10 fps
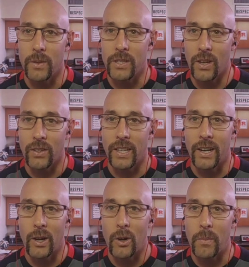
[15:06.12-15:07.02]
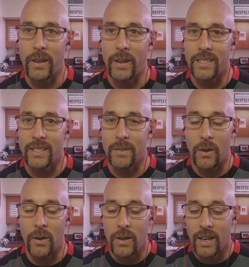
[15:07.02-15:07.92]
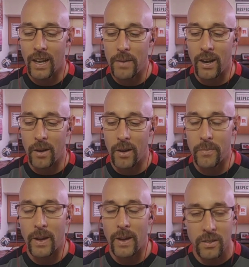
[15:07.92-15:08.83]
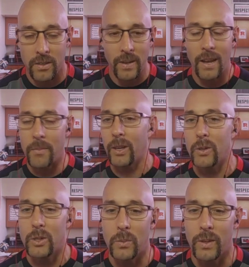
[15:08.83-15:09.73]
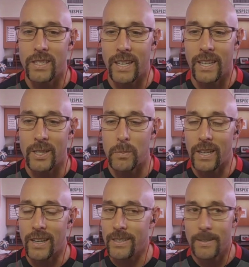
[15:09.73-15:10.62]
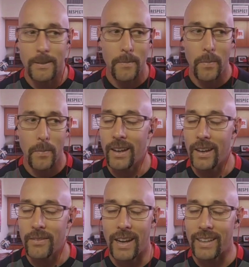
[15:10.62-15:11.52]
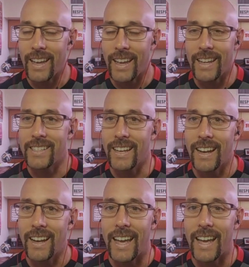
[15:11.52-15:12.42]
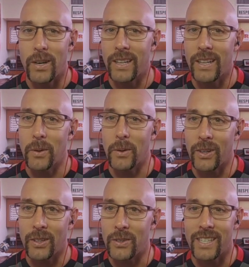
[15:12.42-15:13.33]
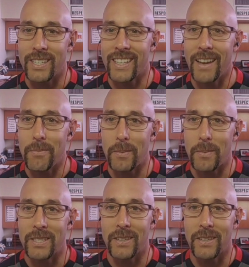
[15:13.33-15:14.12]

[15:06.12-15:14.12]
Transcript: a result at home against them. So I'm not 100% positive, but I am going to go 2-1 Saints because I can't predict that we're going to lose. I just can't bring